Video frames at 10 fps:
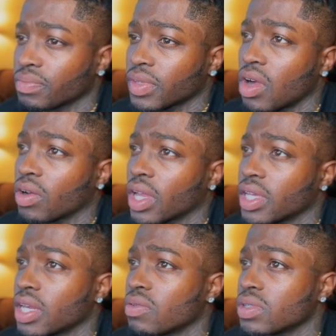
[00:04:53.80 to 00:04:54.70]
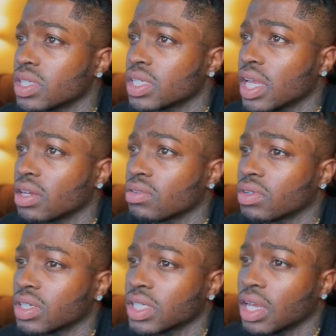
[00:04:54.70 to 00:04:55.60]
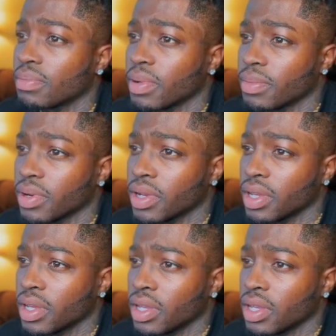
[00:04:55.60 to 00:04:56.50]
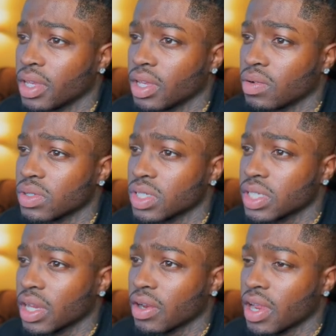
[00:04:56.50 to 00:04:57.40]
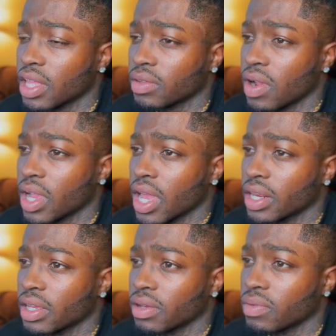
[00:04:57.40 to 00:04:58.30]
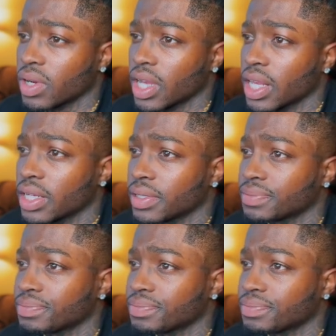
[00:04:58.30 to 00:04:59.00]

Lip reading: Okay, yeah, it was this candle, because I remember it was this area after I got in, when I got in.